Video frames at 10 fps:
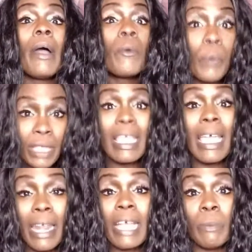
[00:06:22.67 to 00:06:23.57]
With
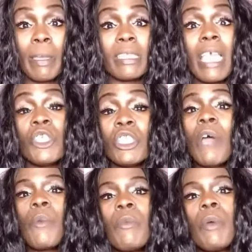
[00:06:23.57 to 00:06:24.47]
that expectation
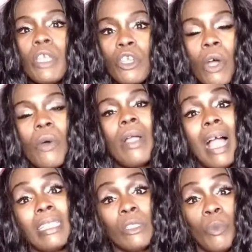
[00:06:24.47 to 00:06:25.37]
that we would know
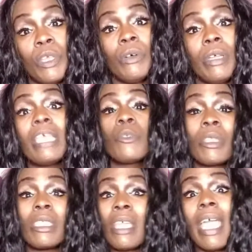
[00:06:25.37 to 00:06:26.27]
God's will. It's
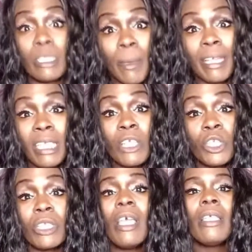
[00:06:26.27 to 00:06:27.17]
with the
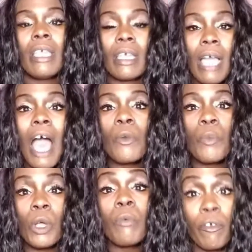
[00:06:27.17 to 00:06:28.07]
expectation that God
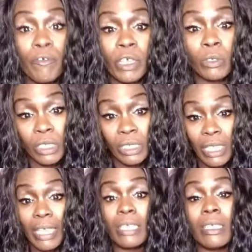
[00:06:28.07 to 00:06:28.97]
will reveal, just
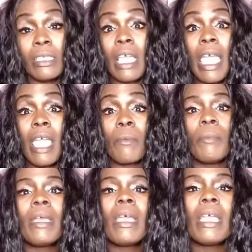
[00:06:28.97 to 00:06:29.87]
like he did to
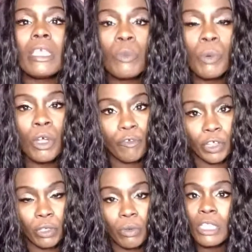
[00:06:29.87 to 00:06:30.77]
Abram, his will for
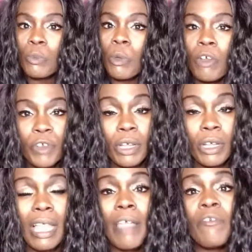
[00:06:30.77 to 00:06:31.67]
you, his will for your
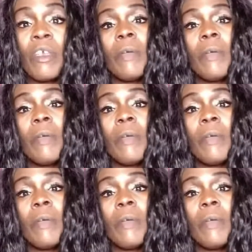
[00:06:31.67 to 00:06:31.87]
life.